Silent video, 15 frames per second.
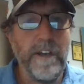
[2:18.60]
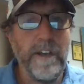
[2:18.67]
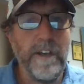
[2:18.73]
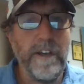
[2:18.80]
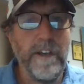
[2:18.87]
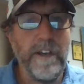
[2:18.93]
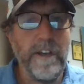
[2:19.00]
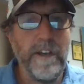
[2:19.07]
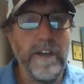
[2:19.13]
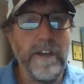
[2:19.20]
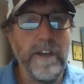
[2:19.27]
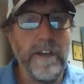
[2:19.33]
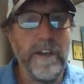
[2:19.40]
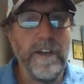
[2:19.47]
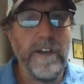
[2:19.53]
And we've
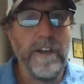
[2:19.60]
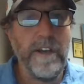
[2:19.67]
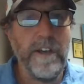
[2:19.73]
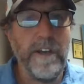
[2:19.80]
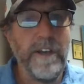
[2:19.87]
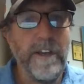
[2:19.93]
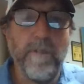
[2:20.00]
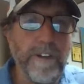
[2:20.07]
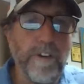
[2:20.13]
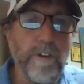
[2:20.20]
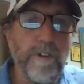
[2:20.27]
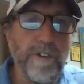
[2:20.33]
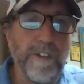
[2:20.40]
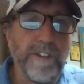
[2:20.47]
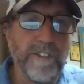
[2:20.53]
broken it down to
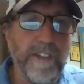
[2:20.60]
North and